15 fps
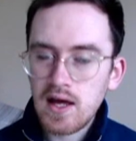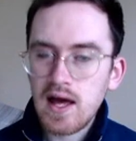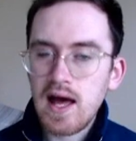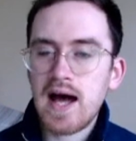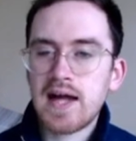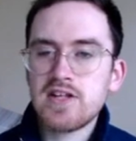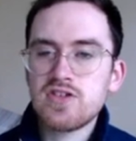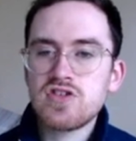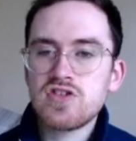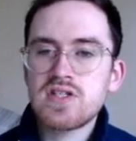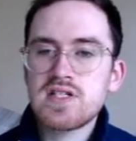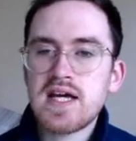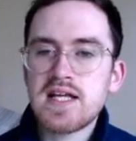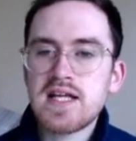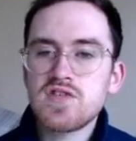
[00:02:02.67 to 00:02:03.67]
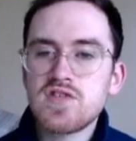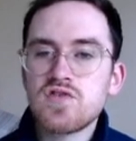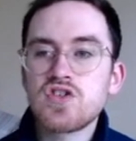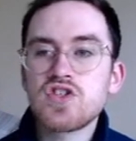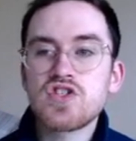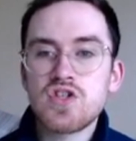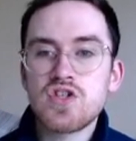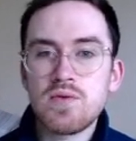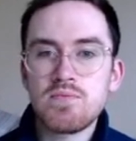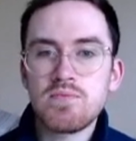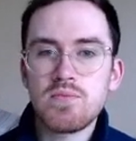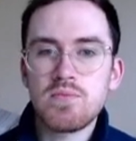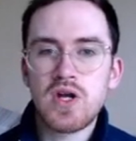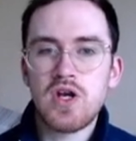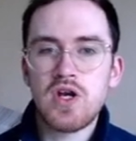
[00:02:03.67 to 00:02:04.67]
and it just stands for some
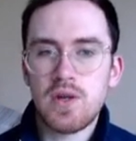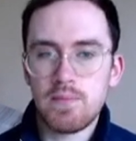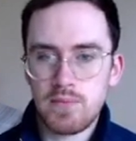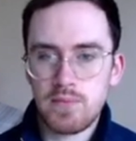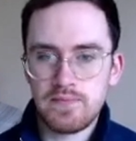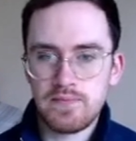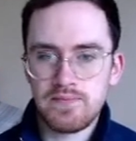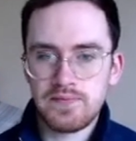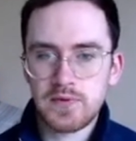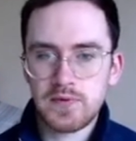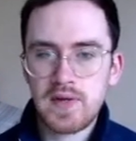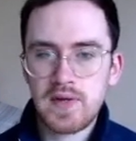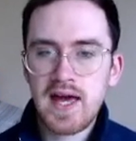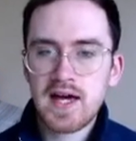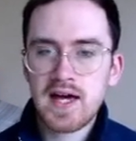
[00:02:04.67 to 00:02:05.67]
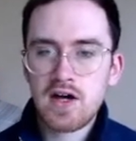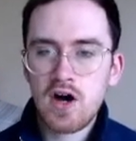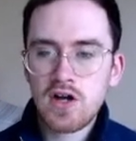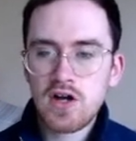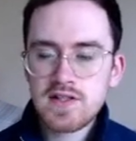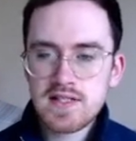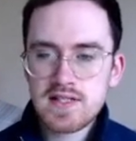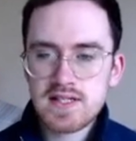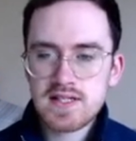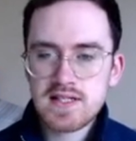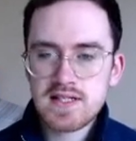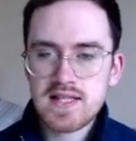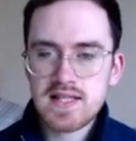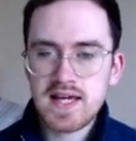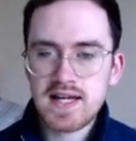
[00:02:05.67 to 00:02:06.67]
number. Okay, a constant
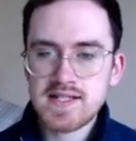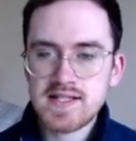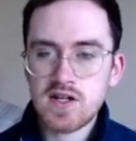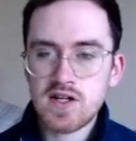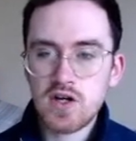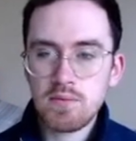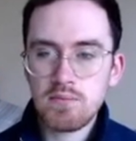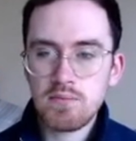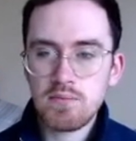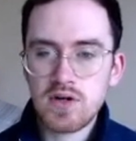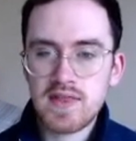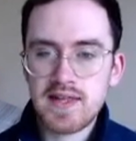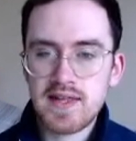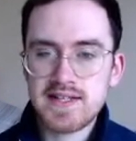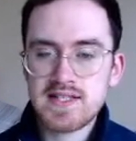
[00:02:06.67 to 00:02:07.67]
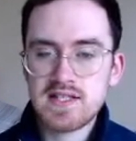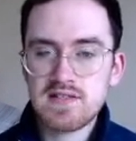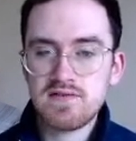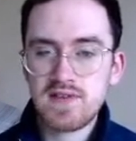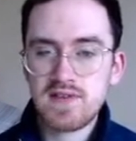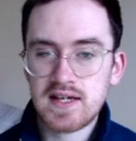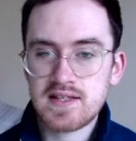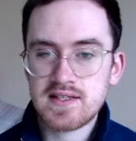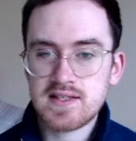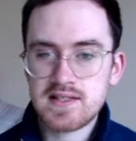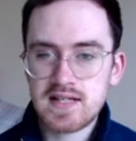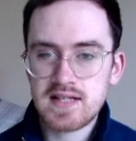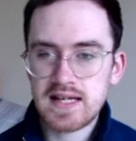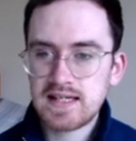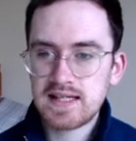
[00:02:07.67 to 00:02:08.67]
then is a number that is fixed and
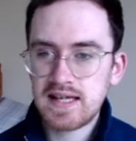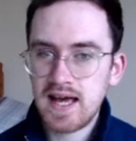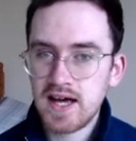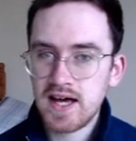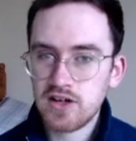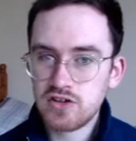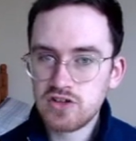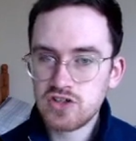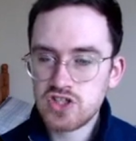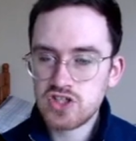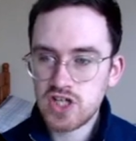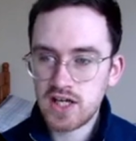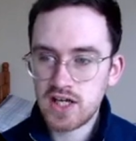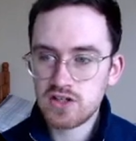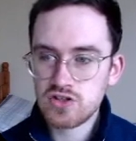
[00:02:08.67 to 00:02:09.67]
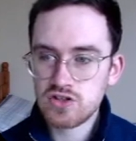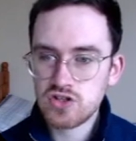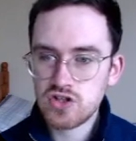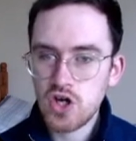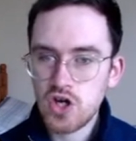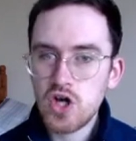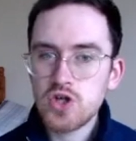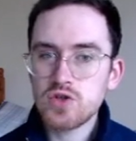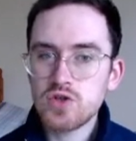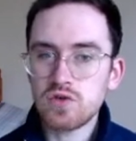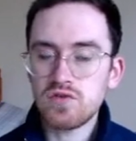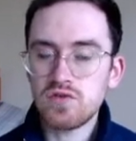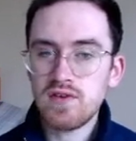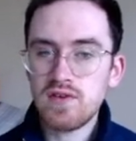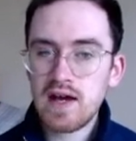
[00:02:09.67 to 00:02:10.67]
it cannot change. So
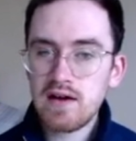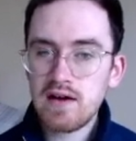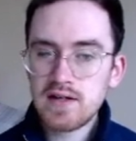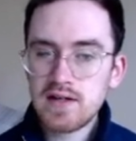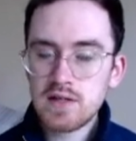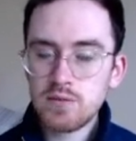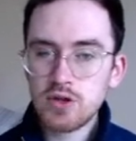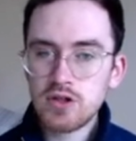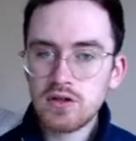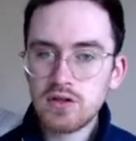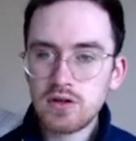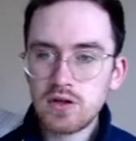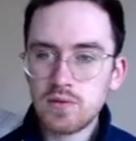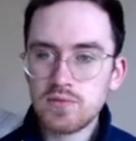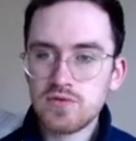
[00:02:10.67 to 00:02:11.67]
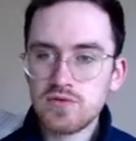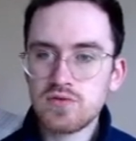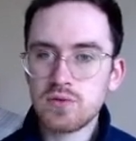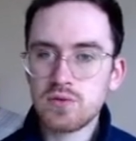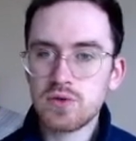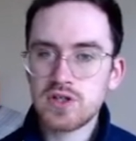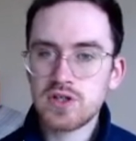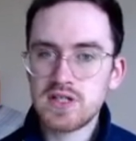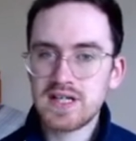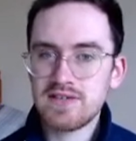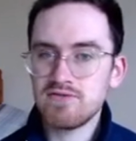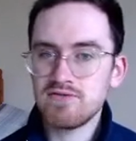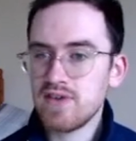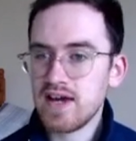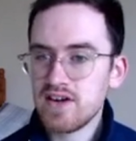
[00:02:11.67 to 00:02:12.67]
variable comes from the word like
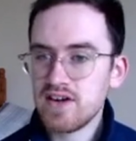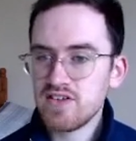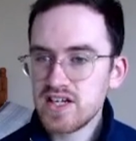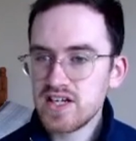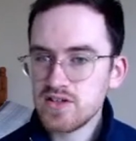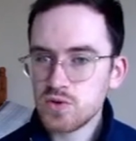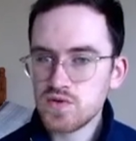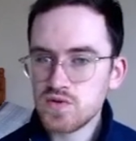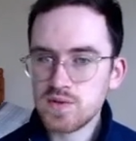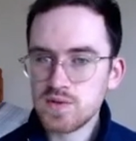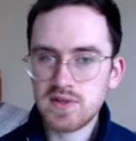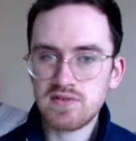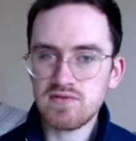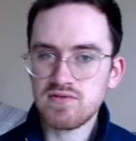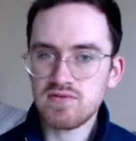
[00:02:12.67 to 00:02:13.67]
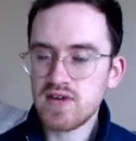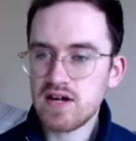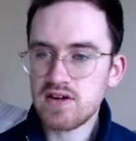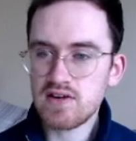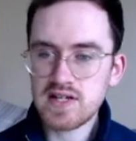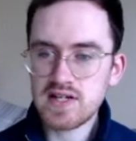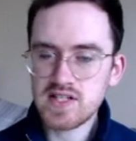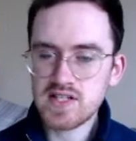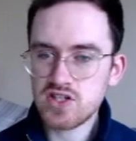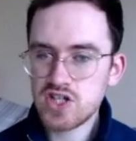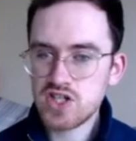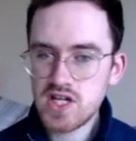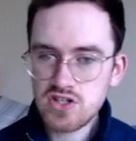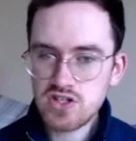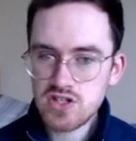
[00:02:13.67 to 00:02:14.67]
vary. So if something varies, it
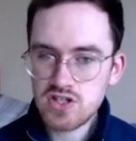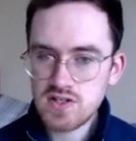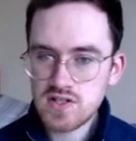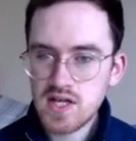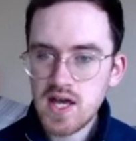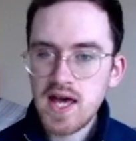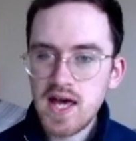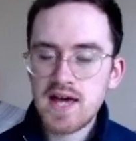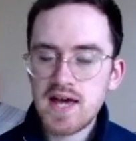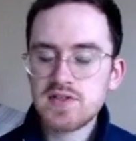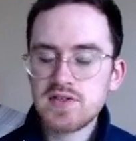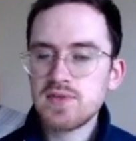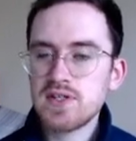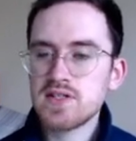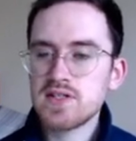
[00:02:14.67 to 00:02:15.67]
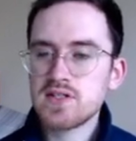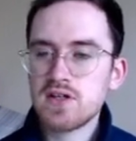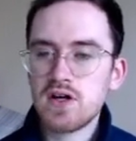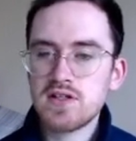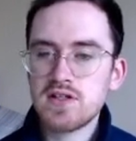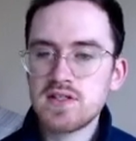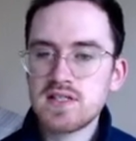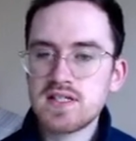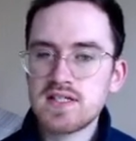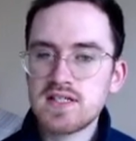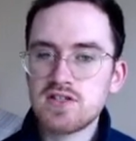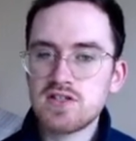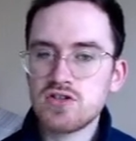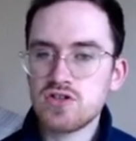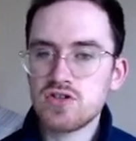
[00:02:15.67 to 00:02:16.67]
changes. If something is constant, it
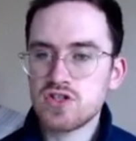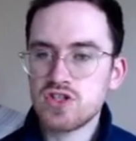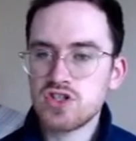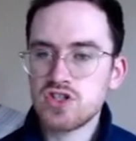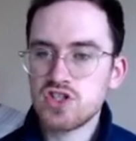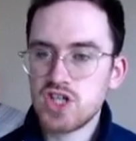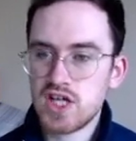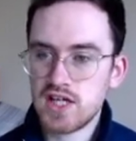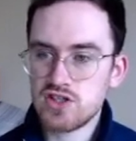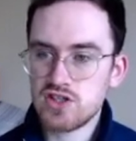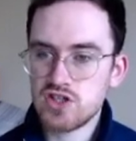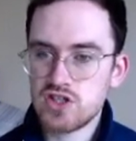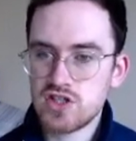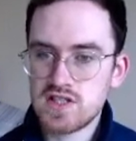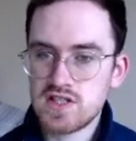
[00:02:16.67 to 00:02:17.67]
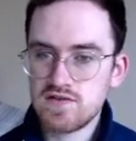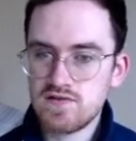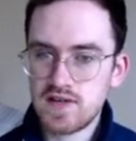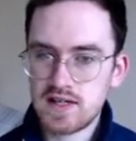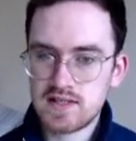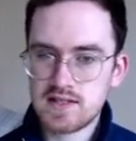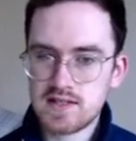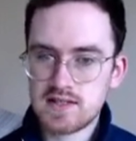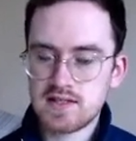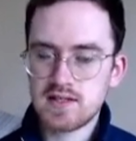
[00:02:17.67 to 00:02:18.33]
doesn't change. It's fixed.